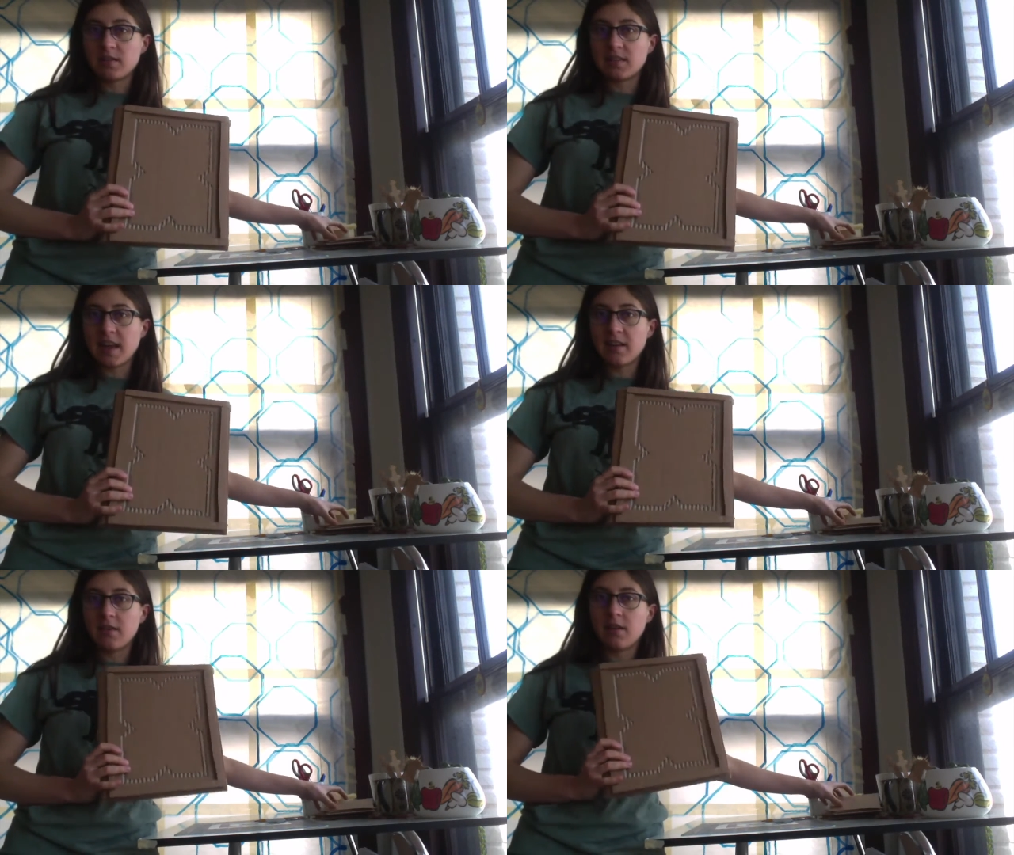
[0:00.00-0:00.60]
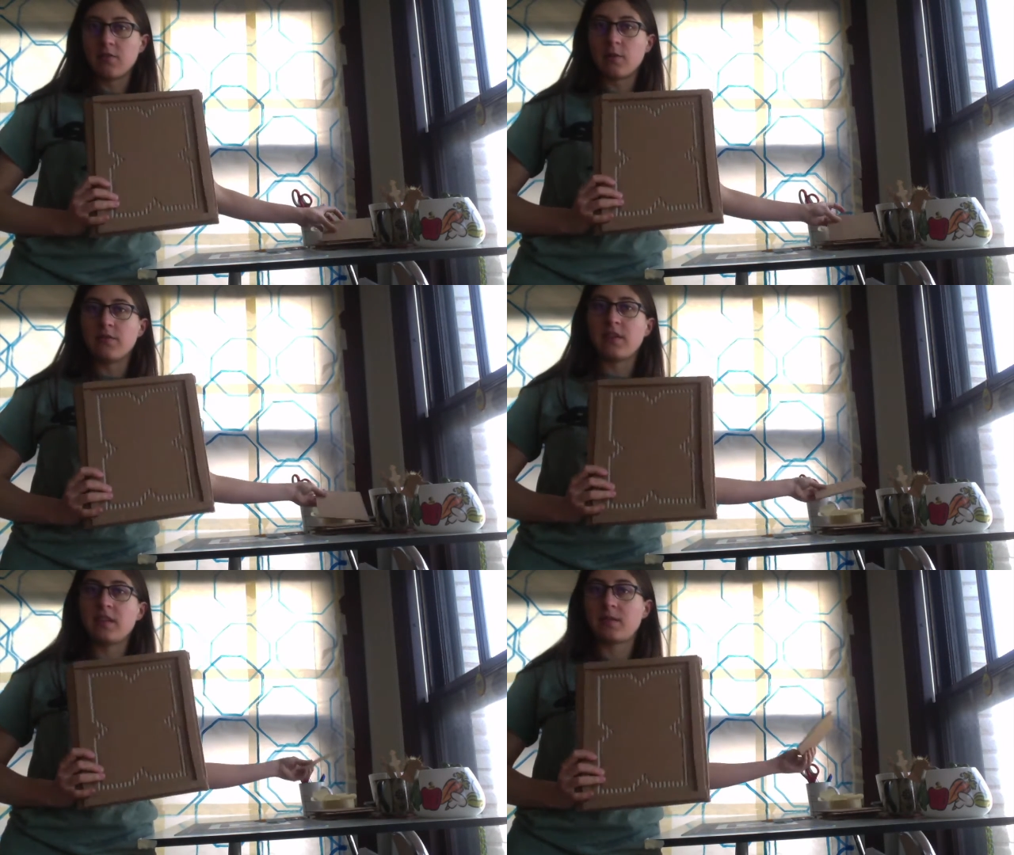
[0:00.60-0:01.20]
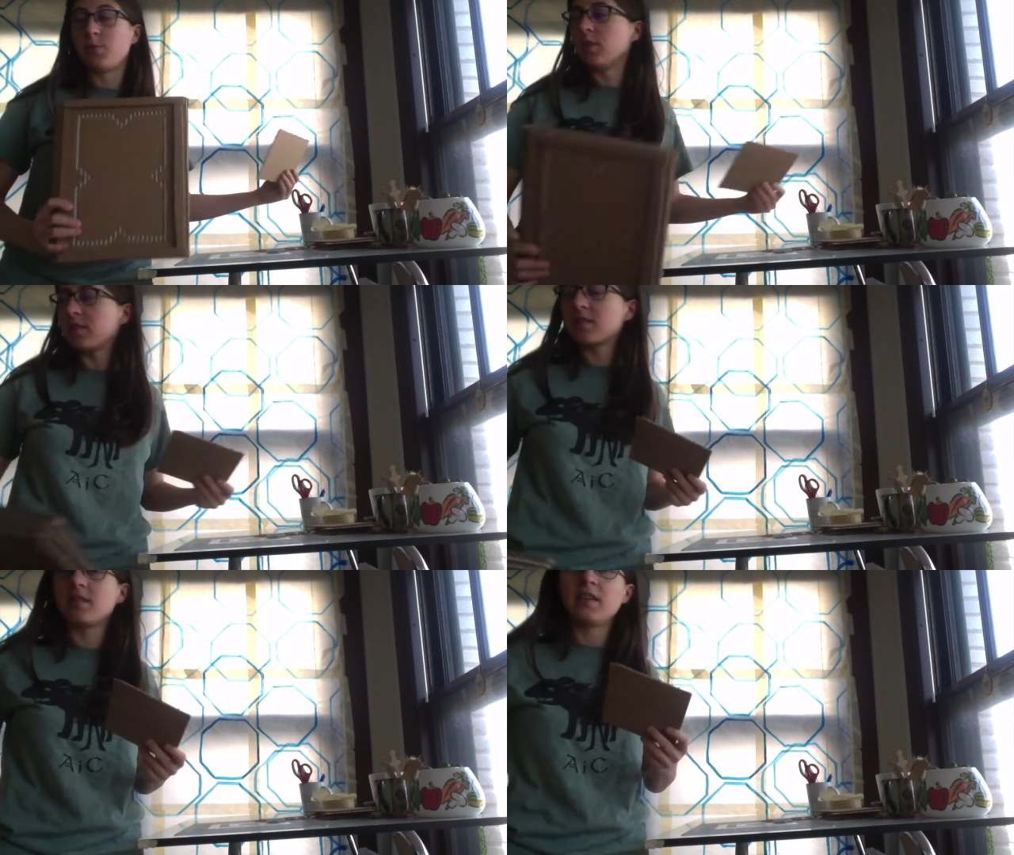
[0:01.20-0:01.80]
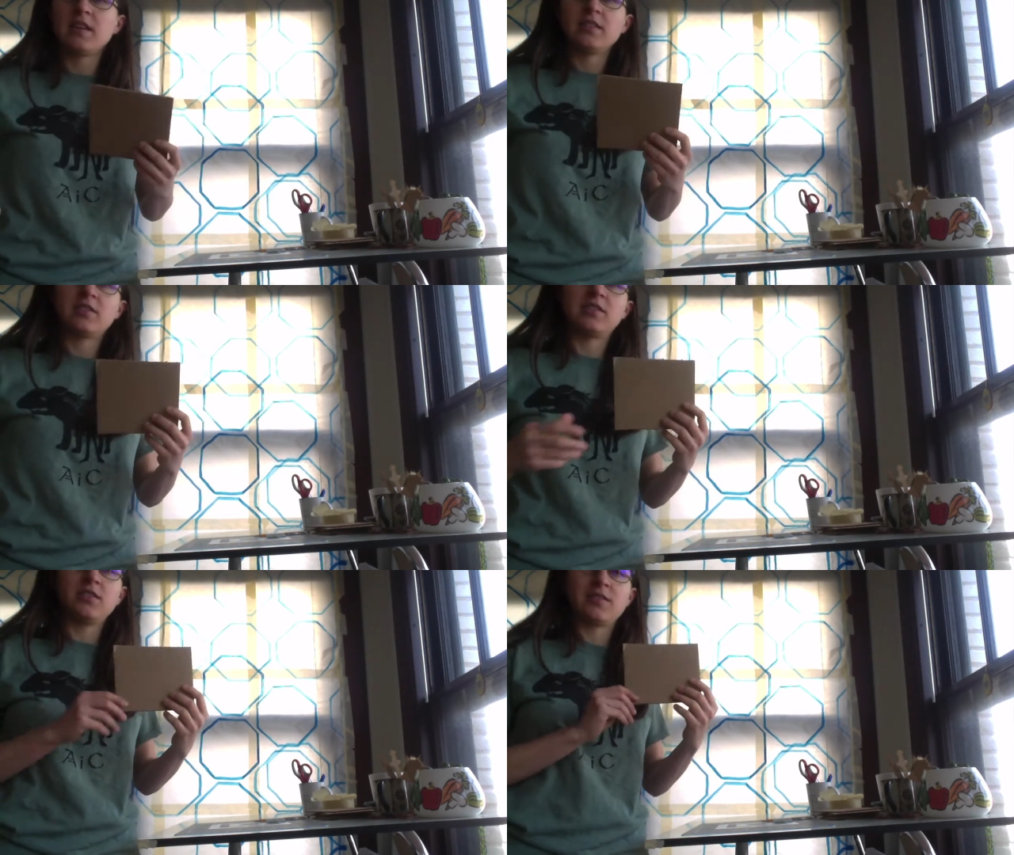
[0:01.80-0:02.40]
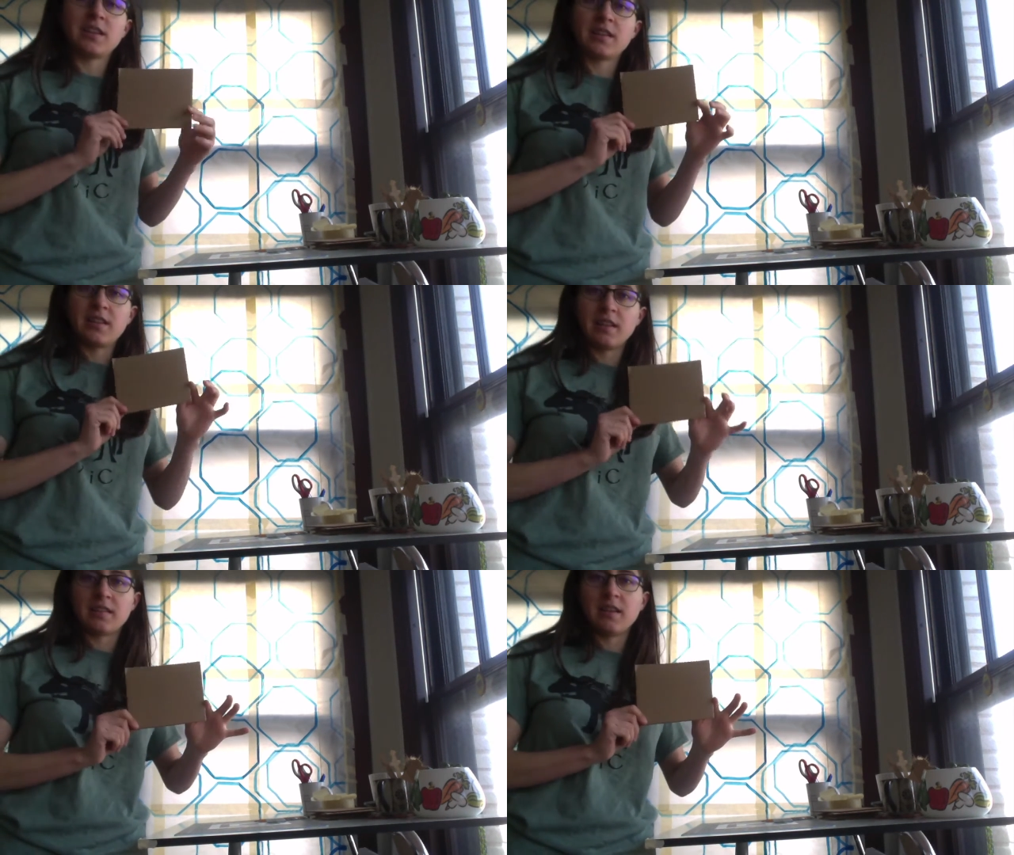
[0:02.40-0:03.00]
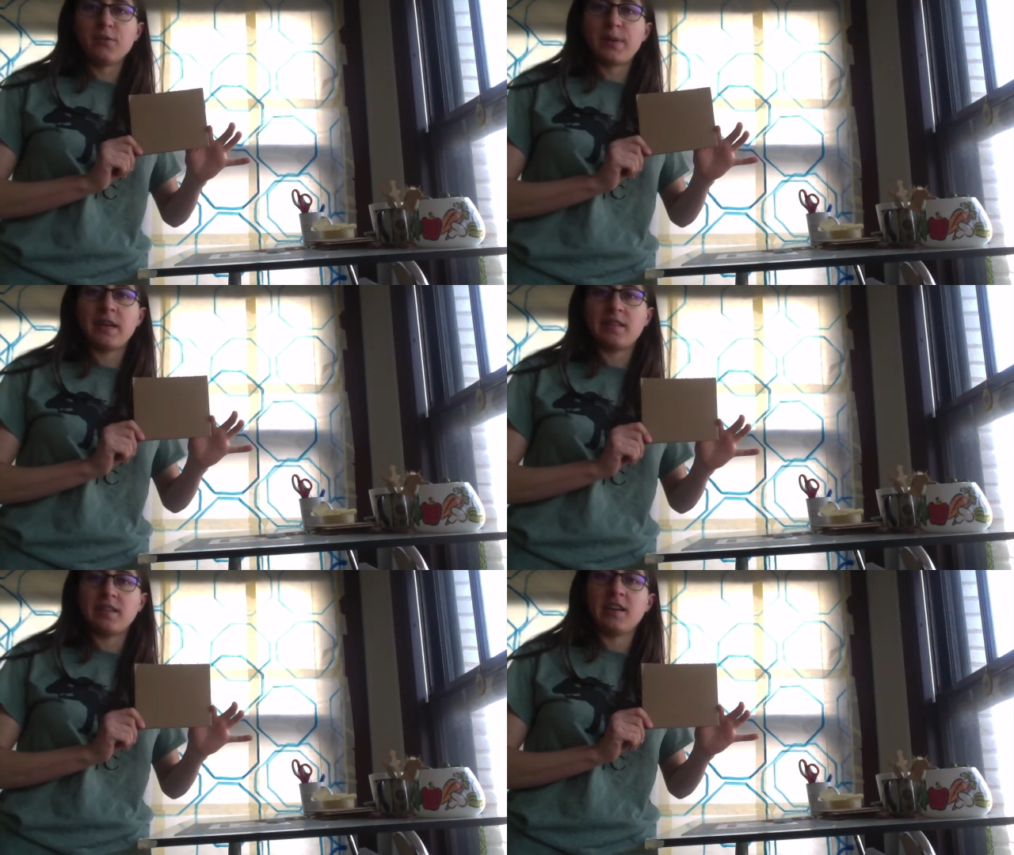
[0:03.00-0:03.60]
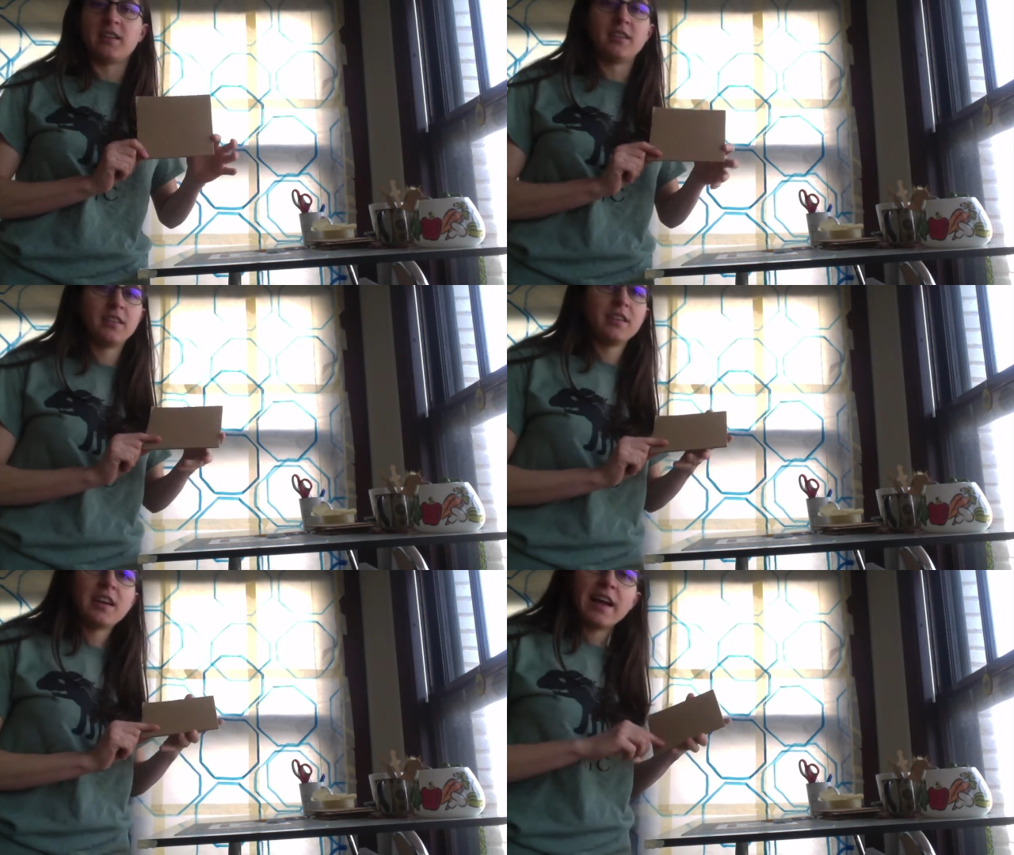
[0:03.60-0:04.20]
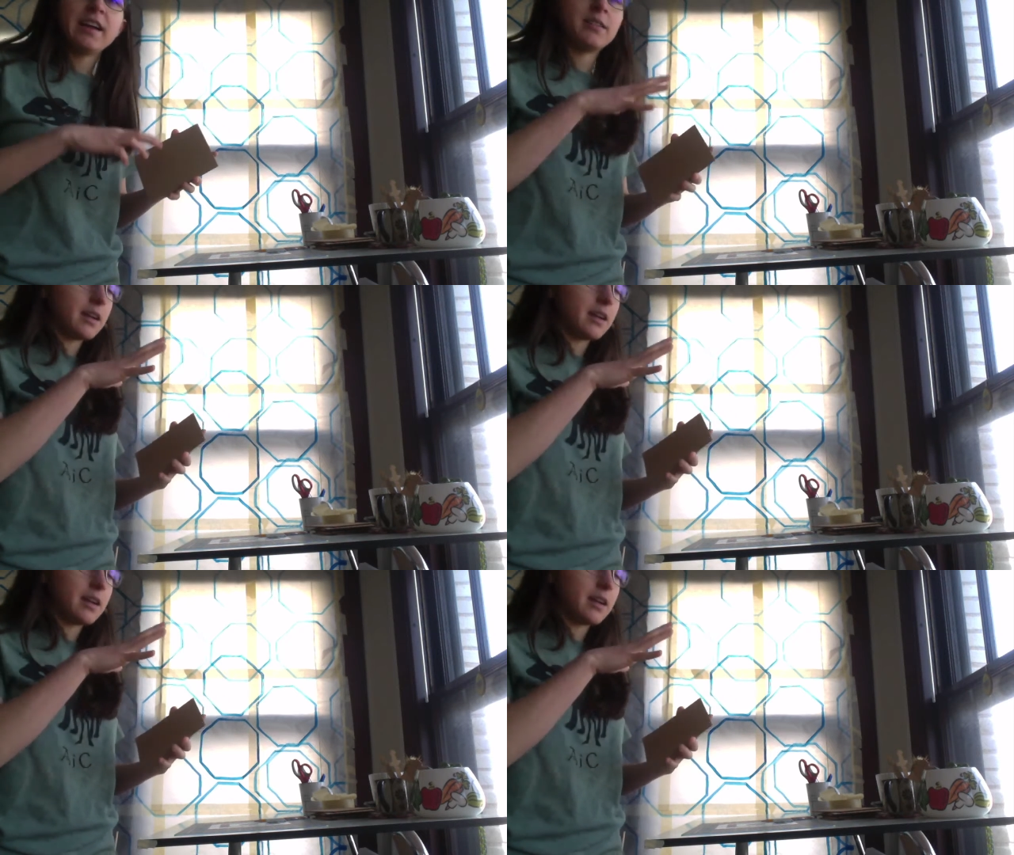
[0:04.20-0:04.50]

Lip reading: scale of one of these books, just using this little piece here. And